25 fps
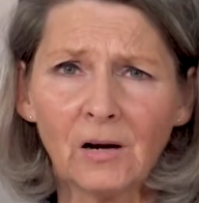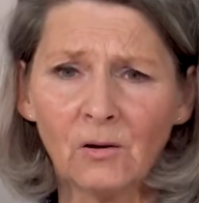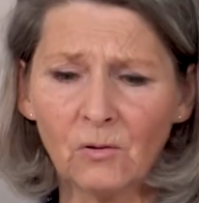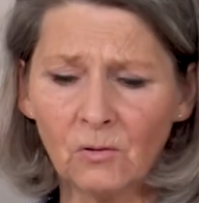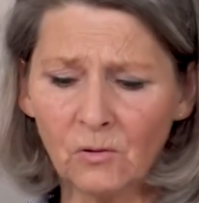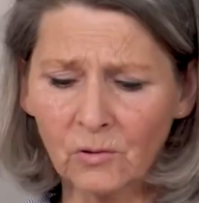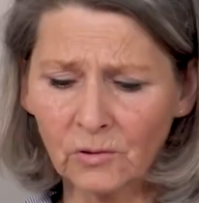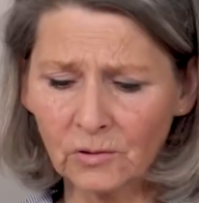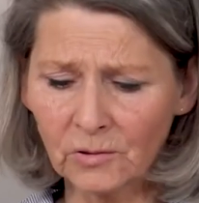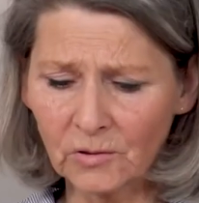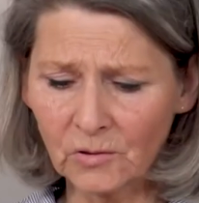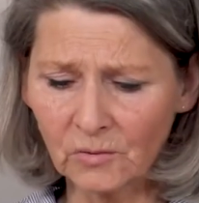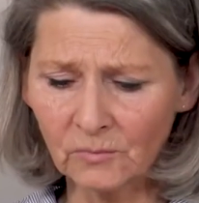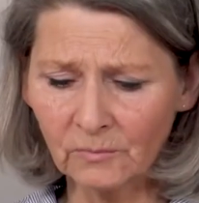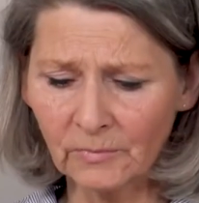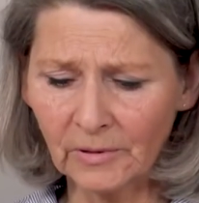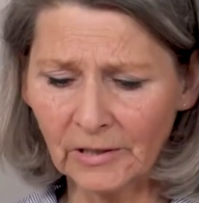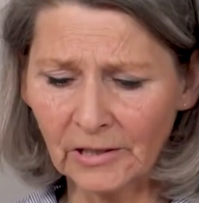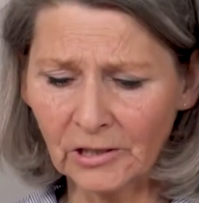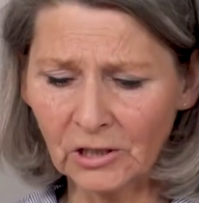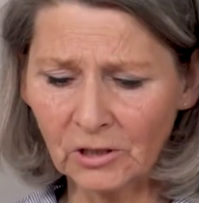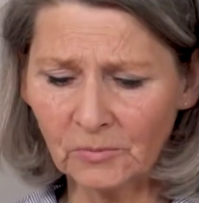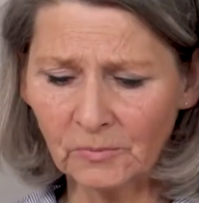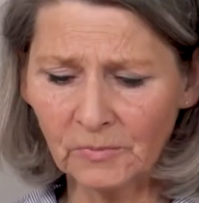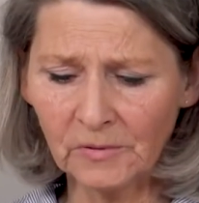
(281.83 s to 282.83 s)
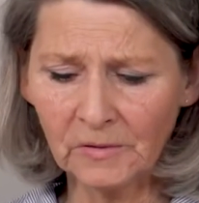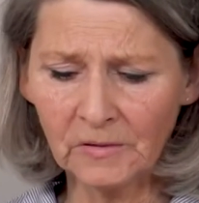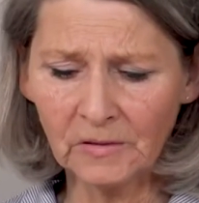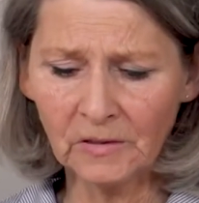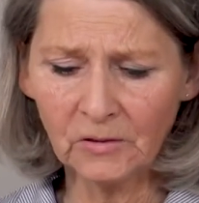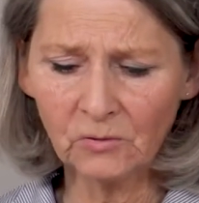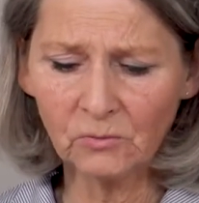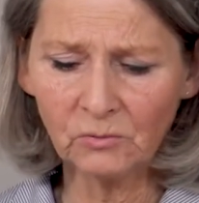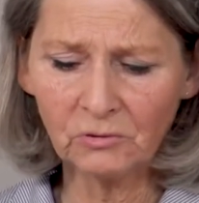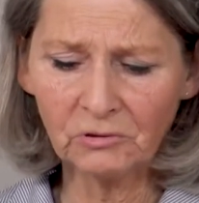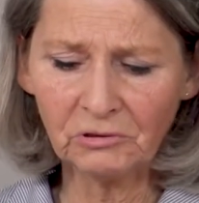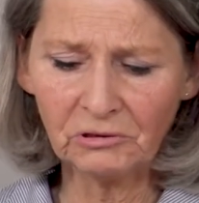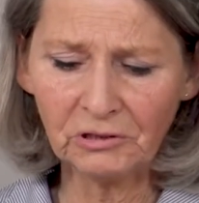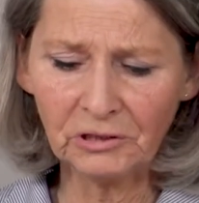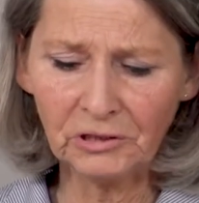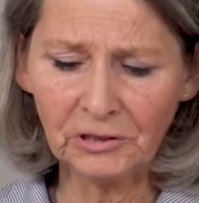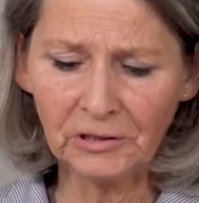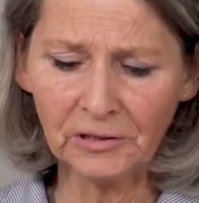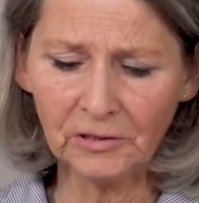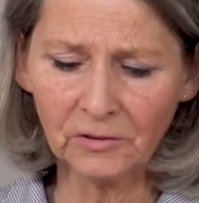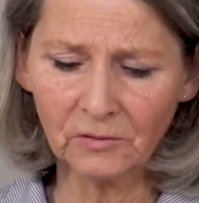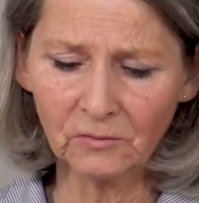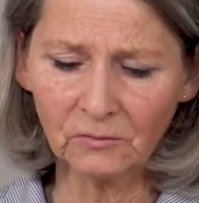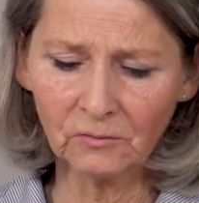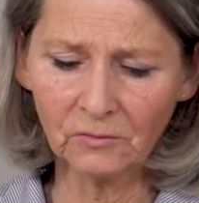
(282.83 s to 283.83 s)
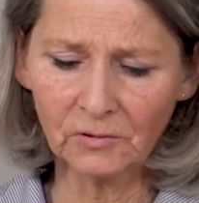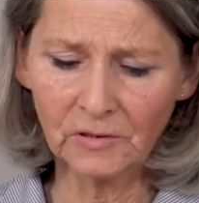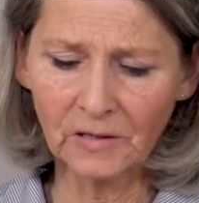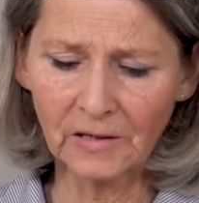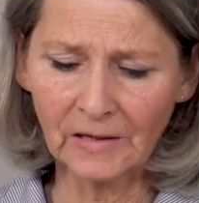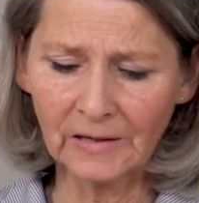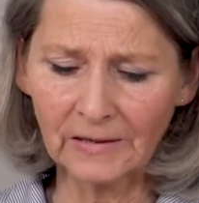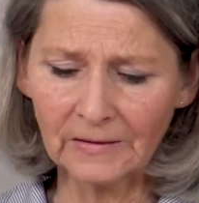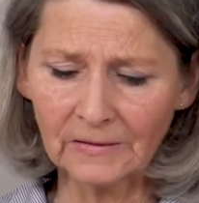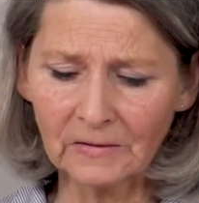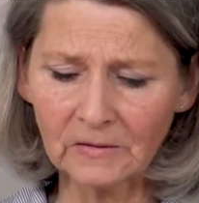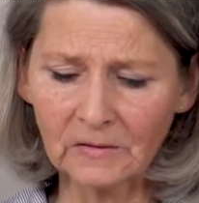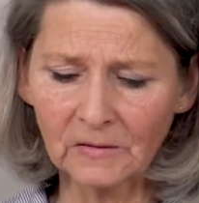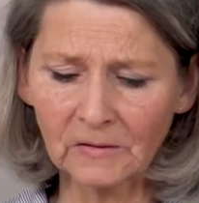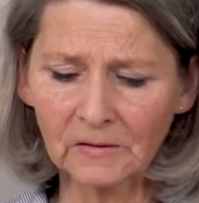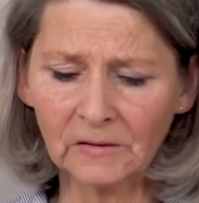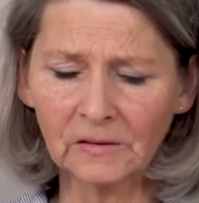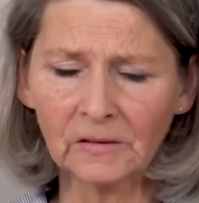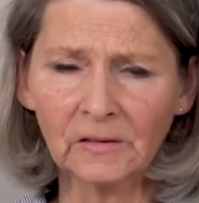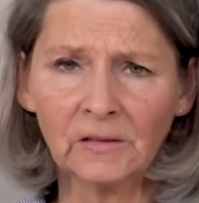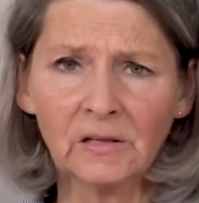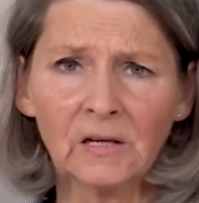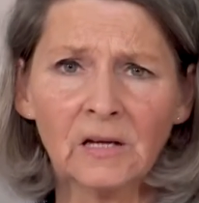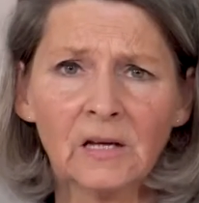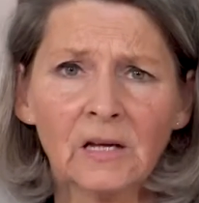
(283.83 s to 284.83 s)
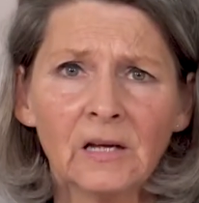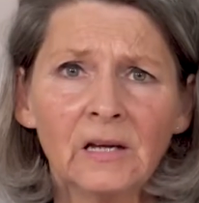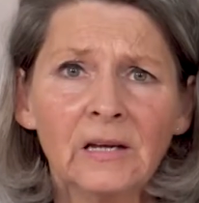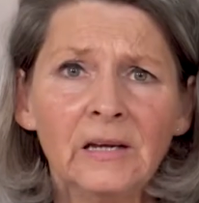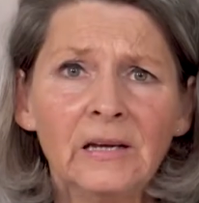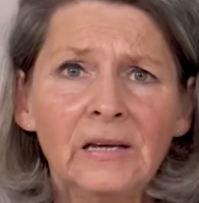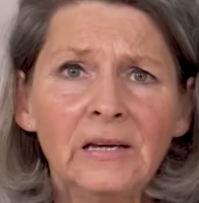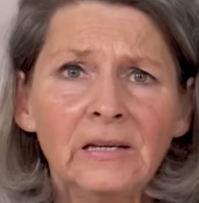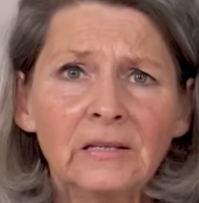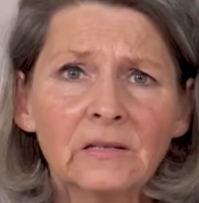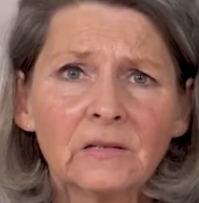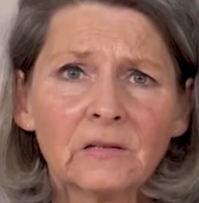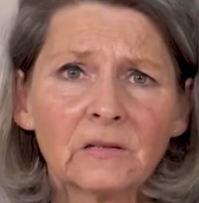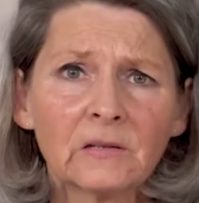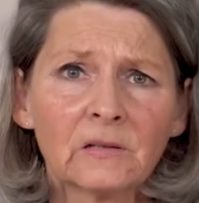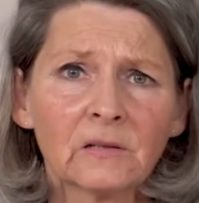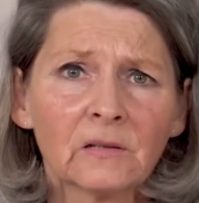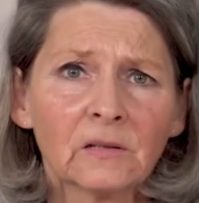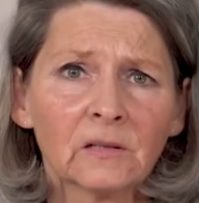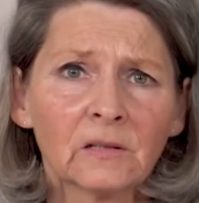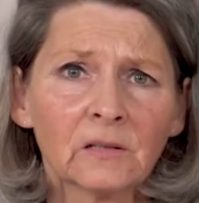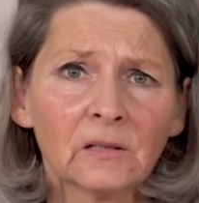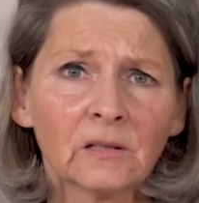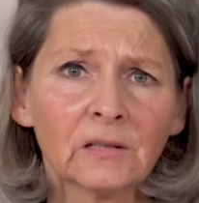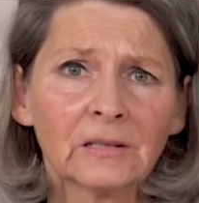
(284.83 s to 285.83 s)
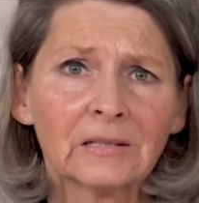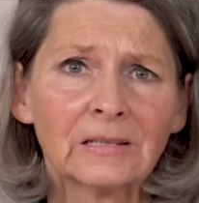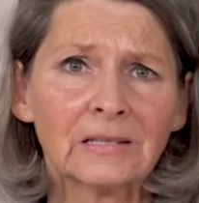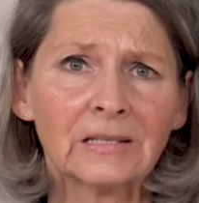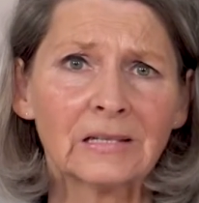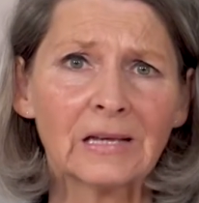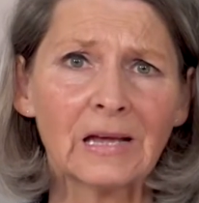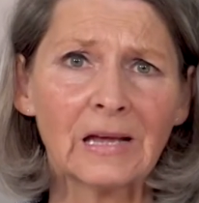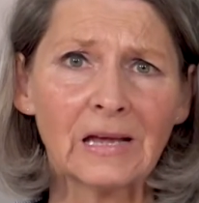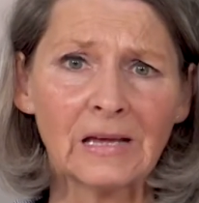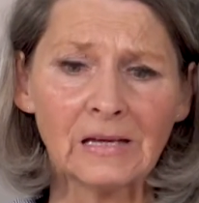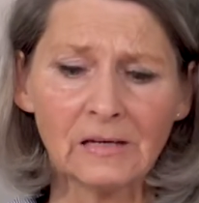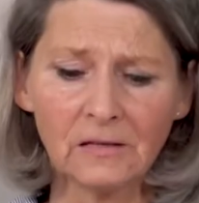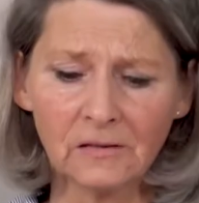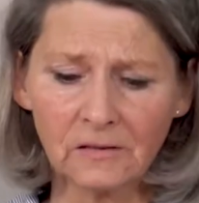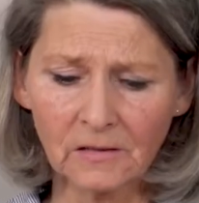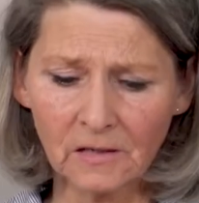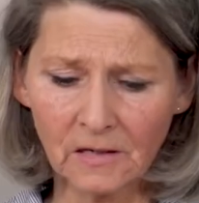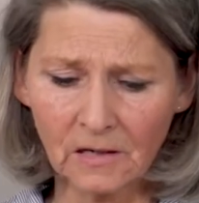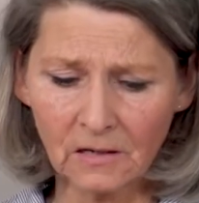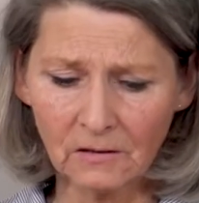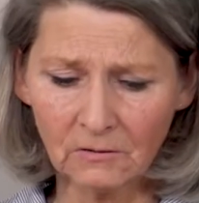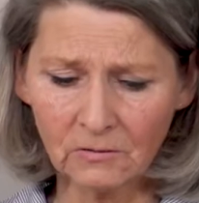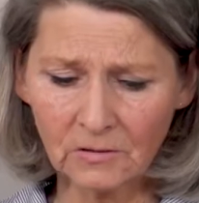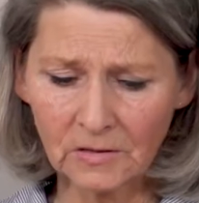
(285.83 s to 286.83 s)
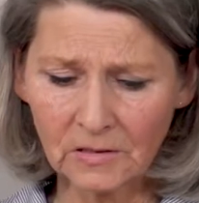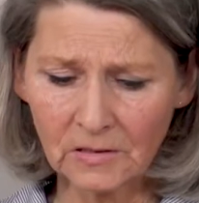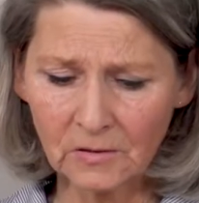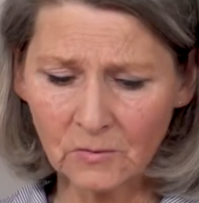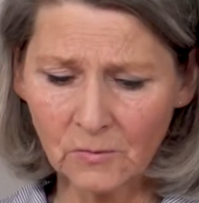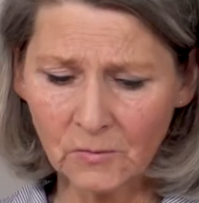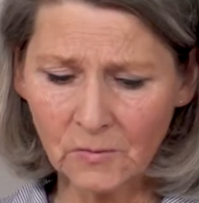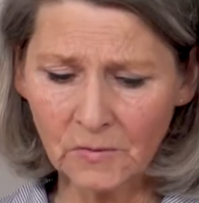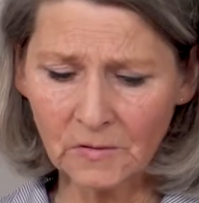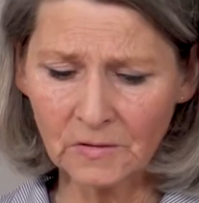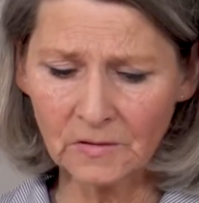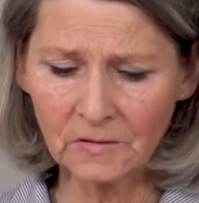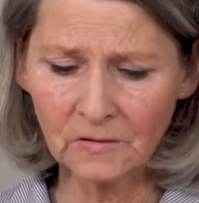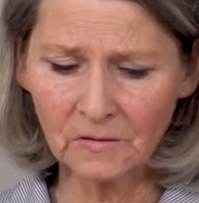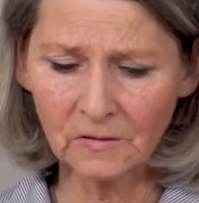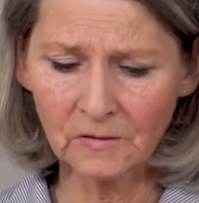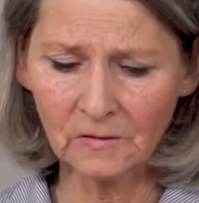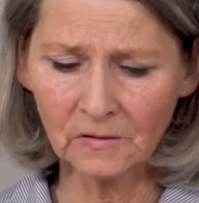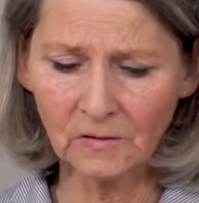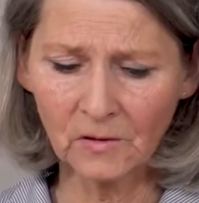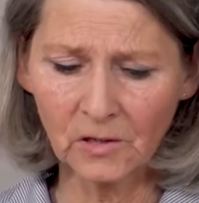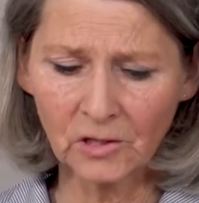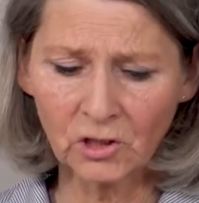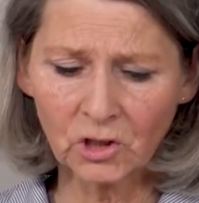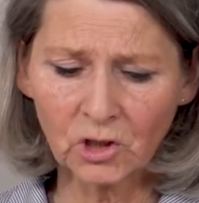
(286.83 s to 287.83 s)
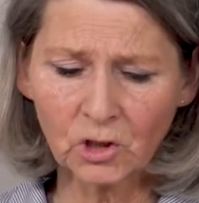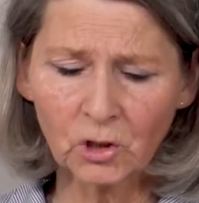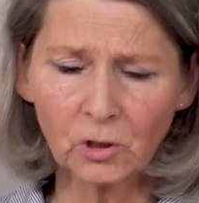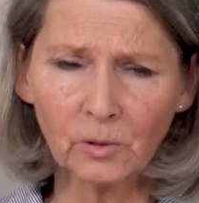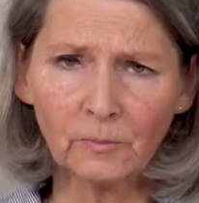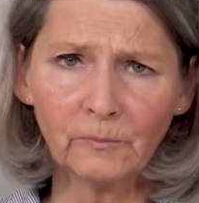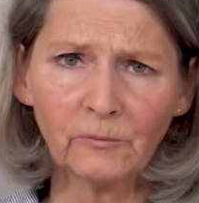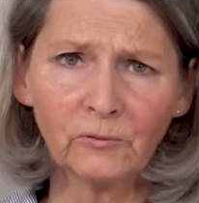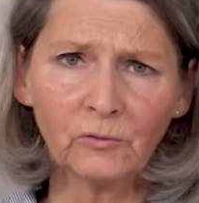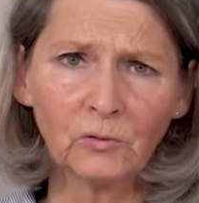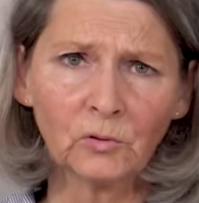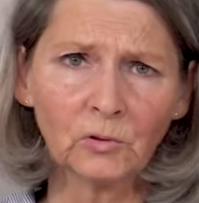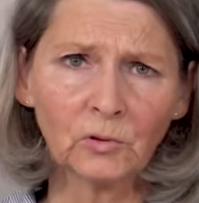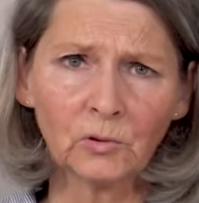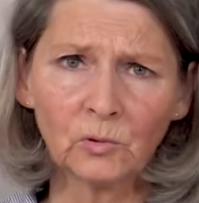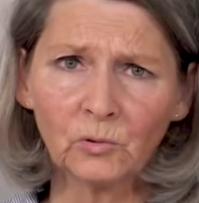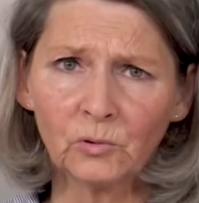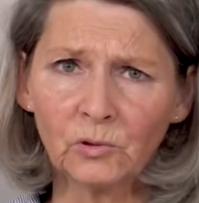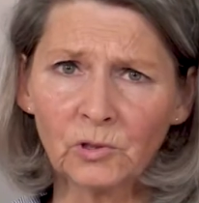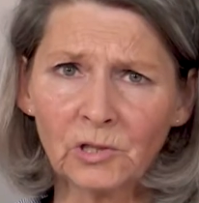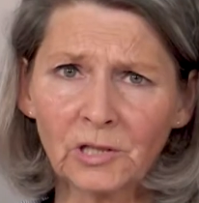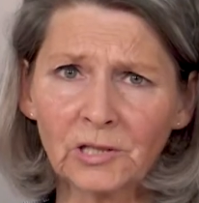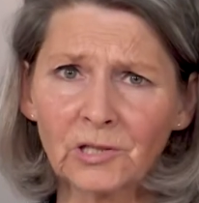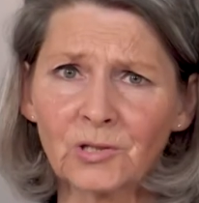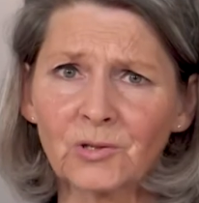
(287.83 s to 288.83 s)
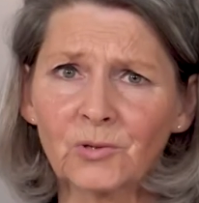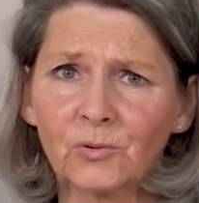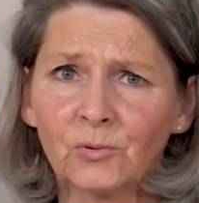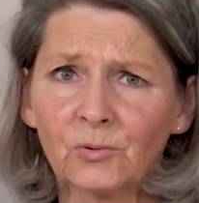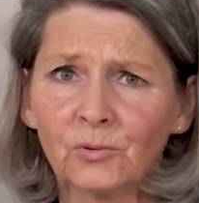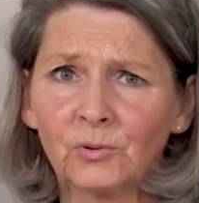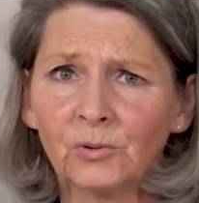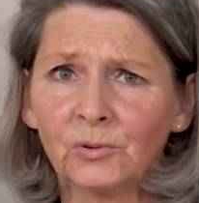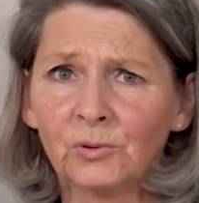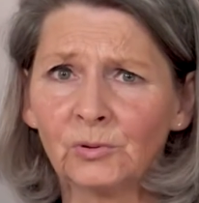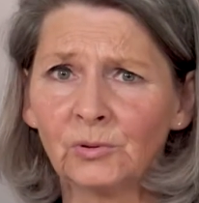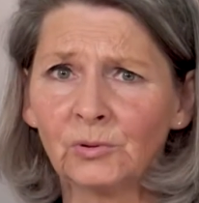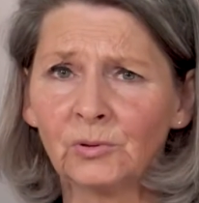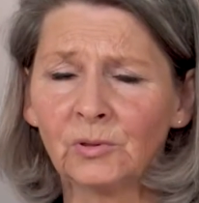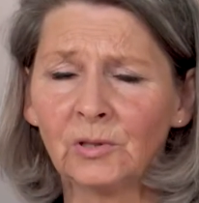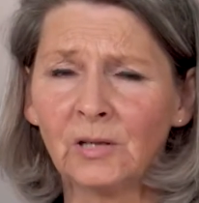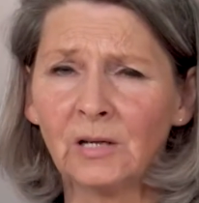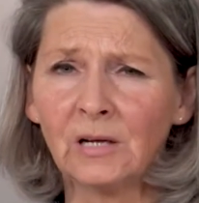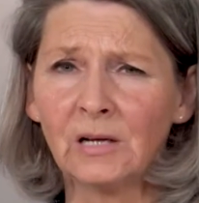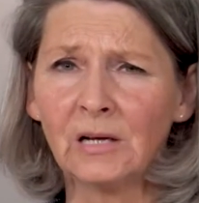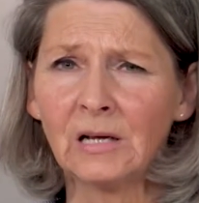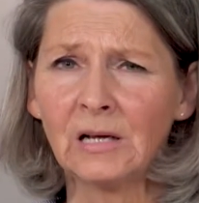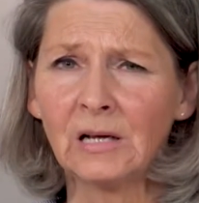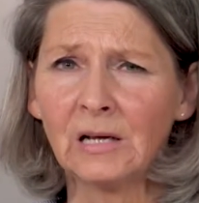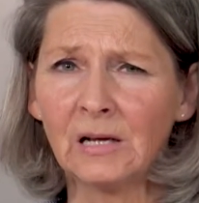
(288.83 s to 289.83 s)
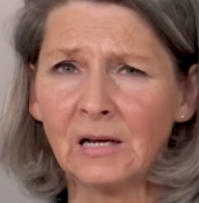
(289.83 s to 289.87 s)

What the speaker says: But also, for example, nicotine or other heat and cold triggering exhaustion, hypoglycemia,